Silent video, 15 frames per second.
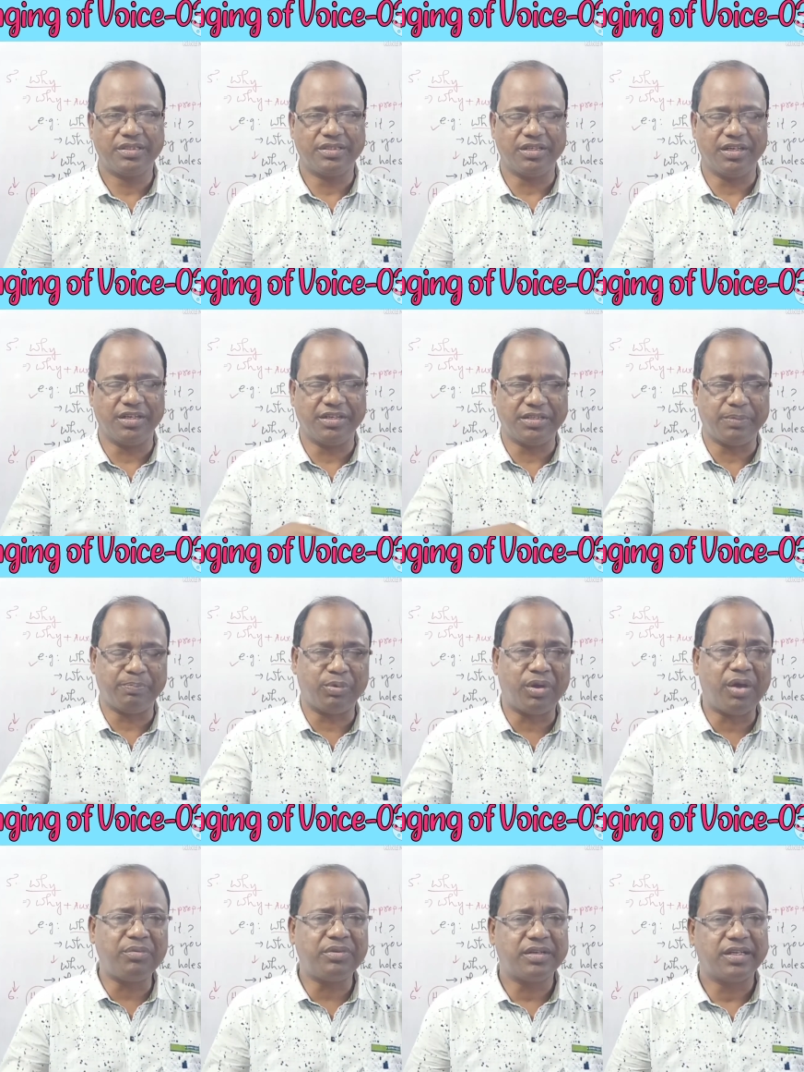relative
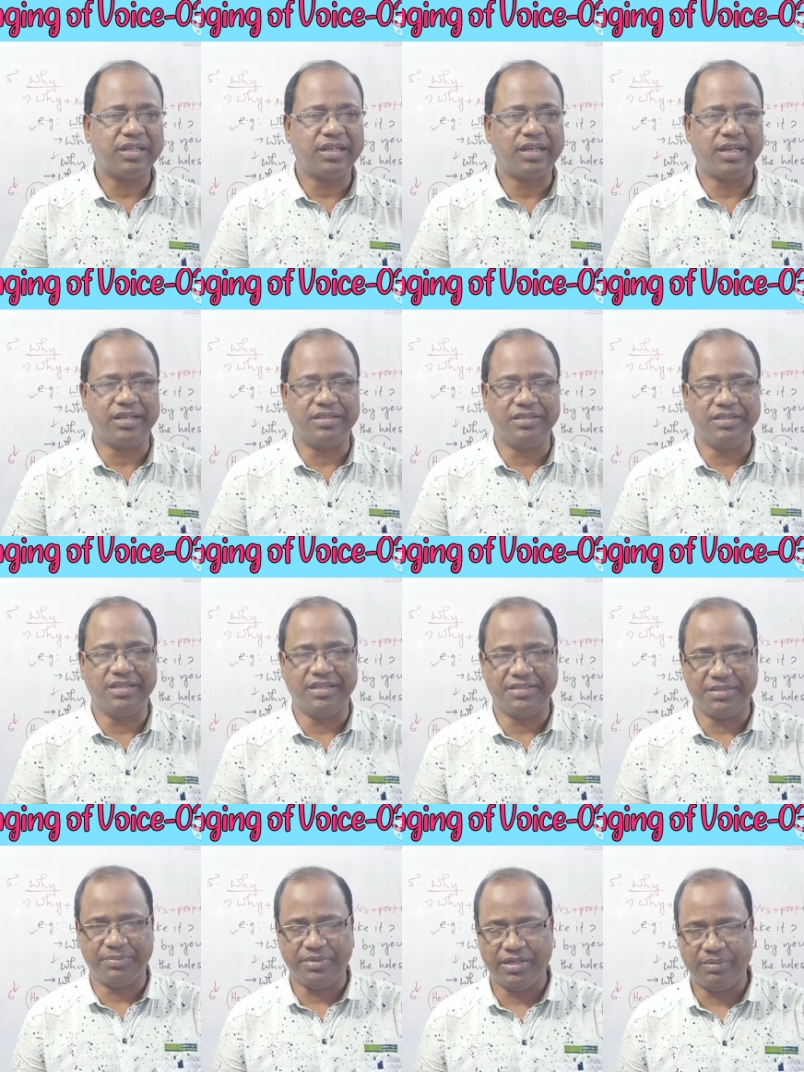pronoun and
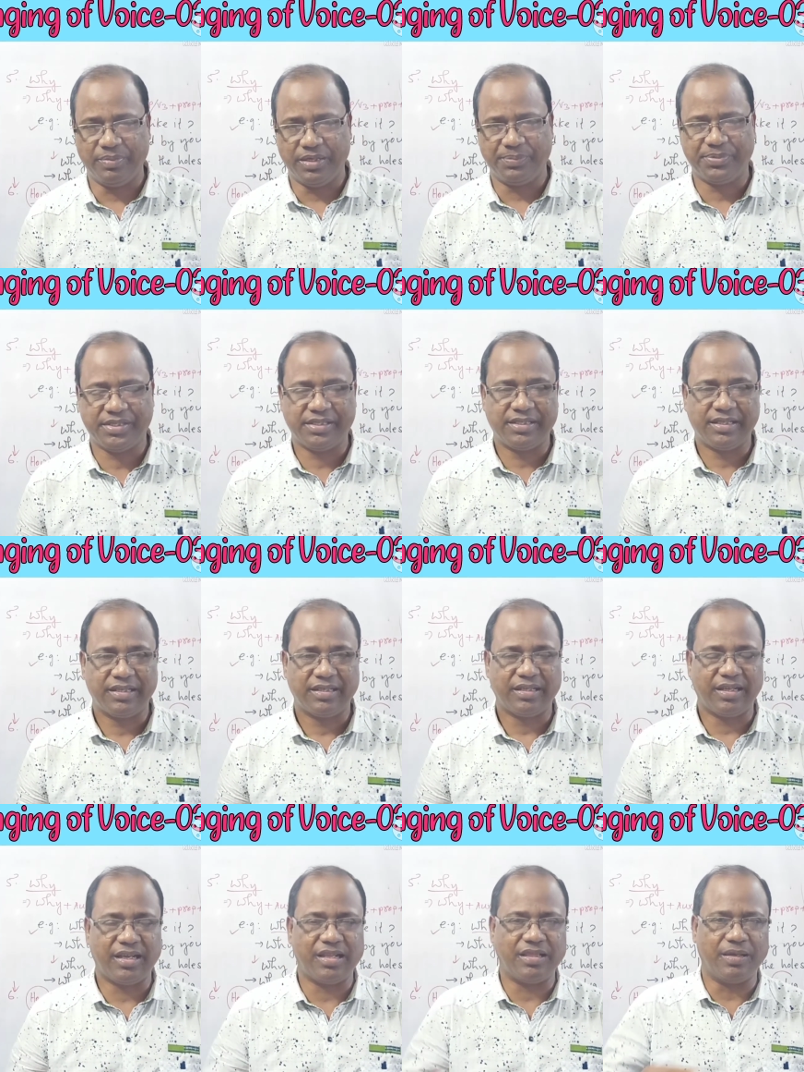relative adverbs
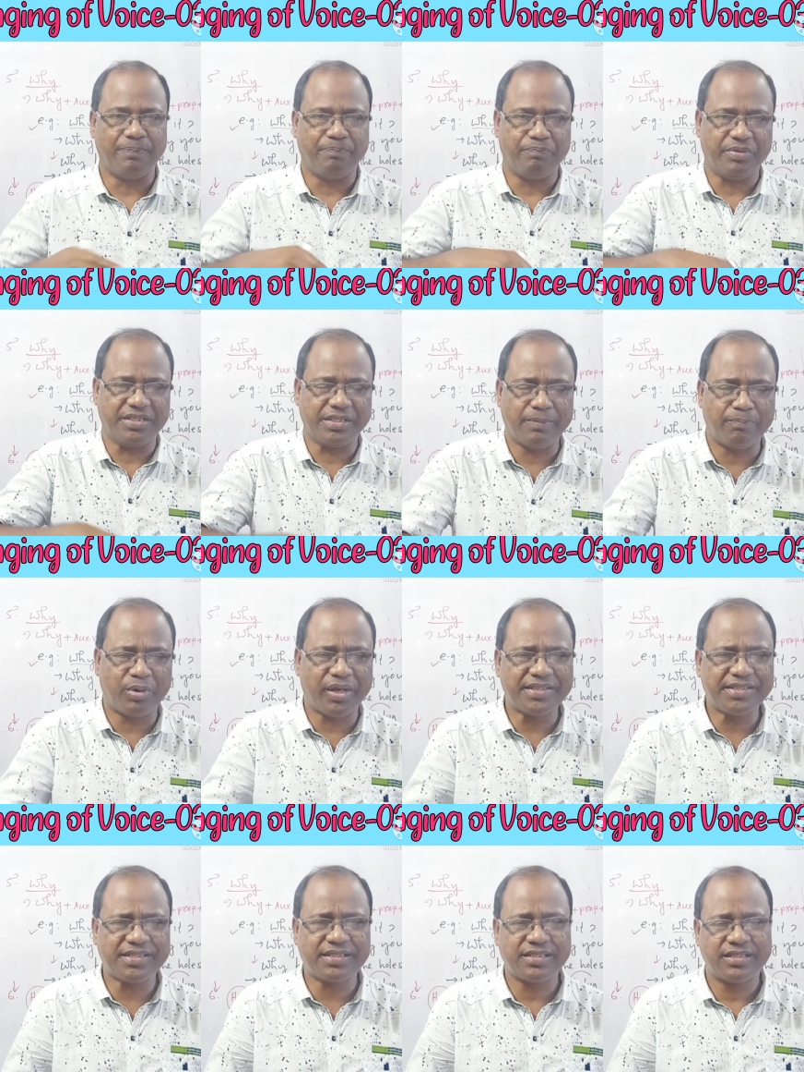in the passive
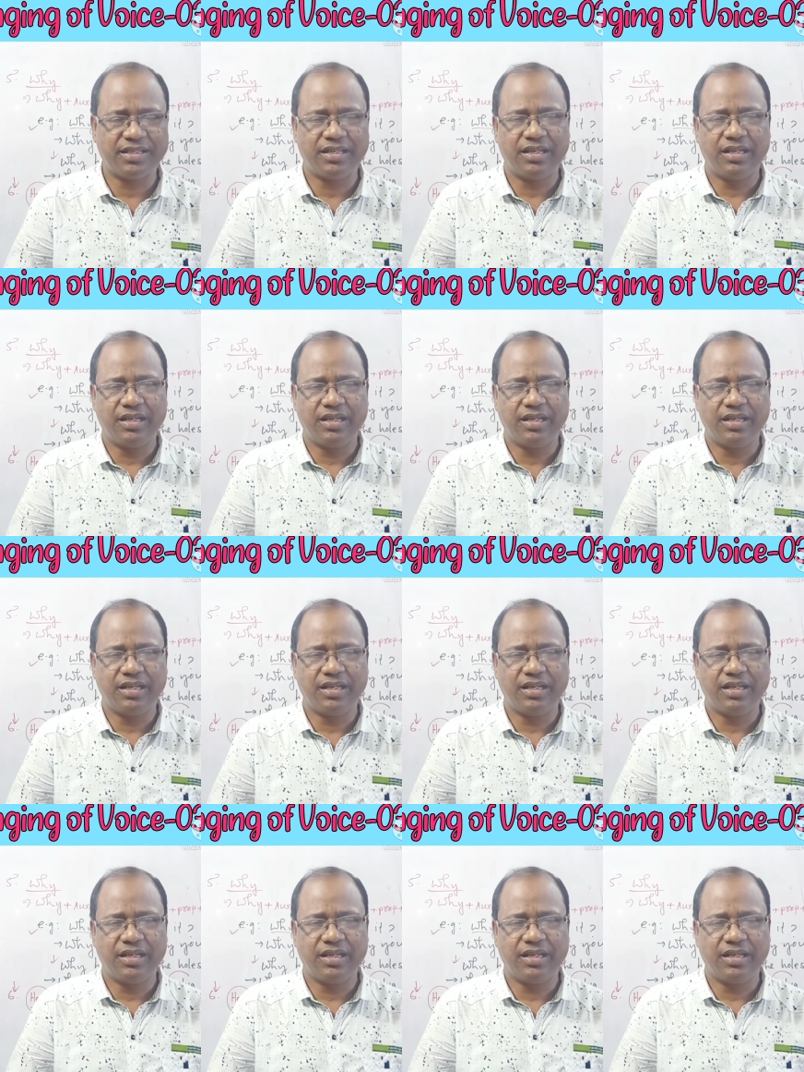voice.